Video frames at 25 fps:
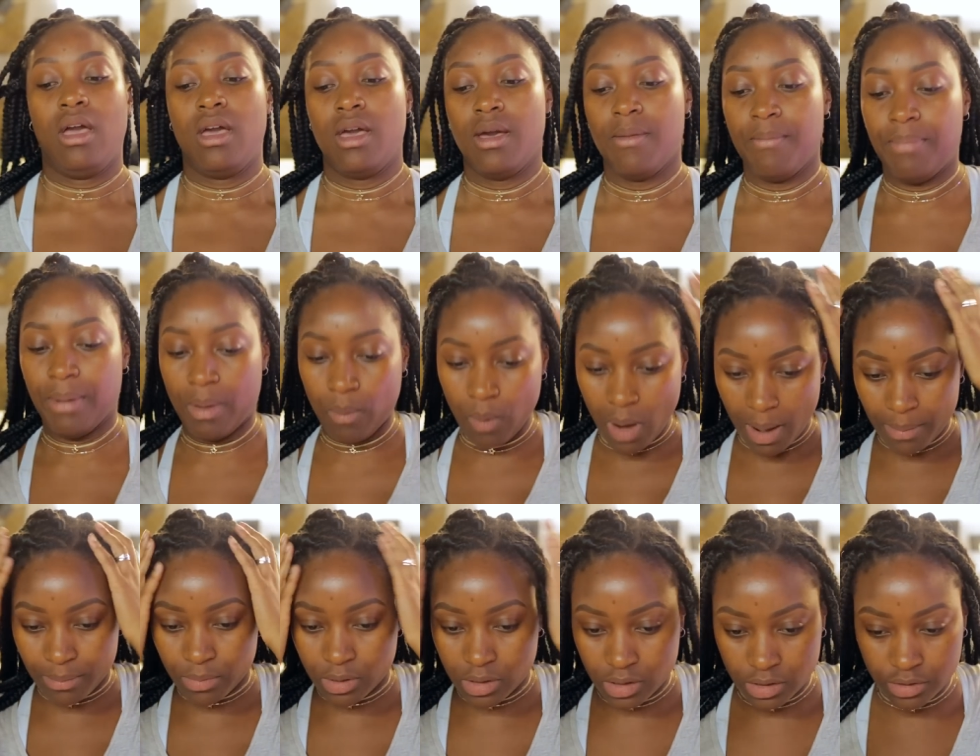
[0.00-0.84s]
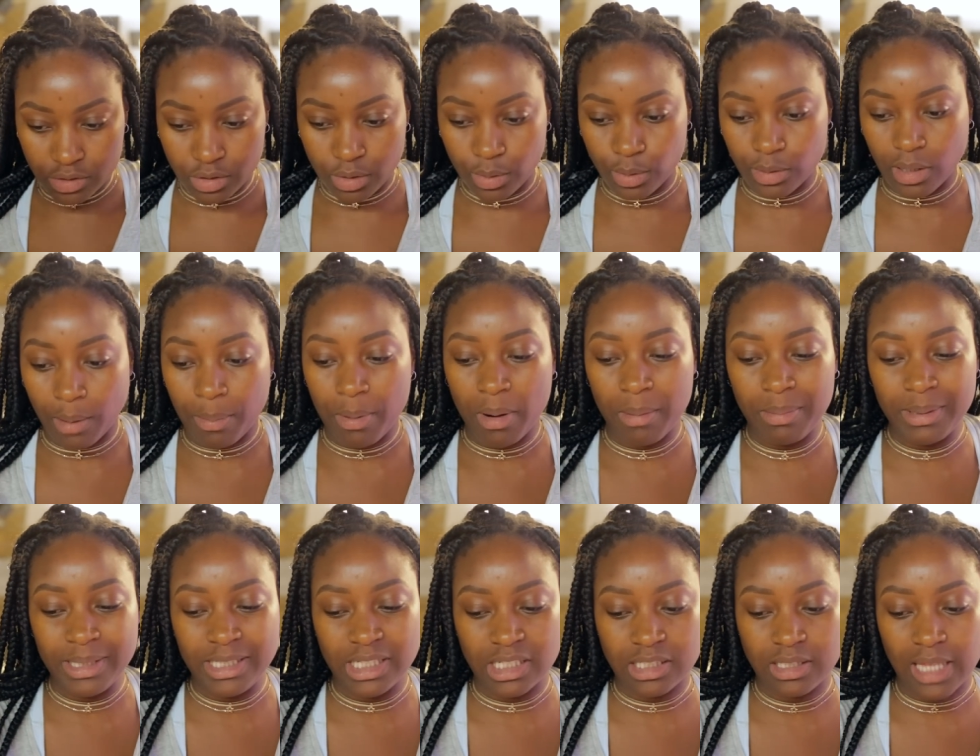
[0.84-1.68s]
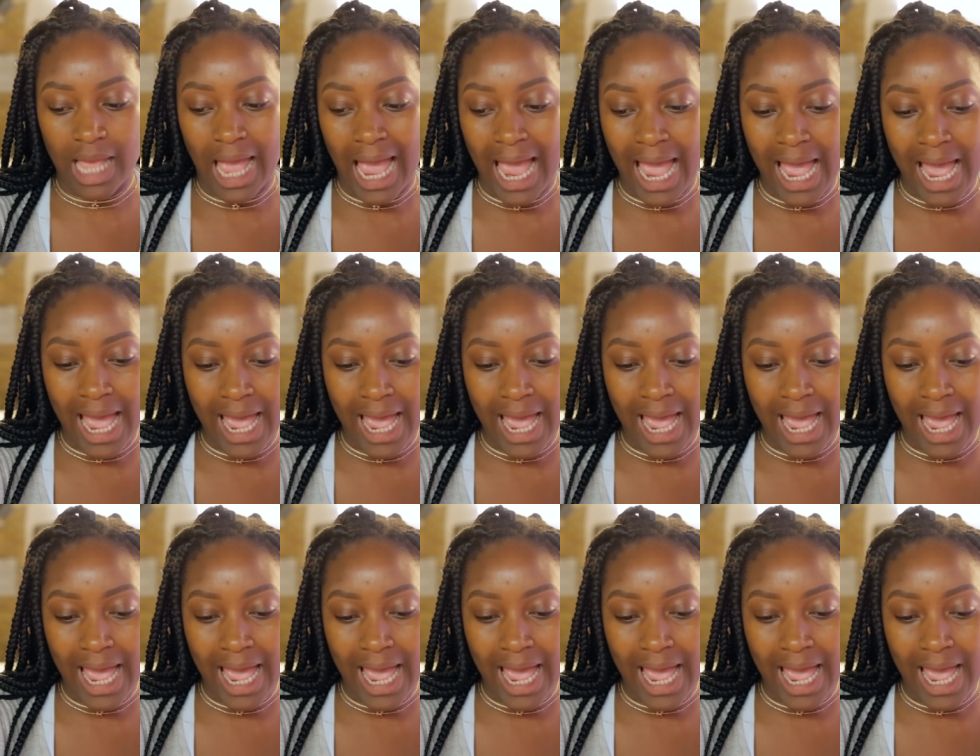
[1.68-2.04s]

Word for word: Um, but what I'm gonna do is I'll probably just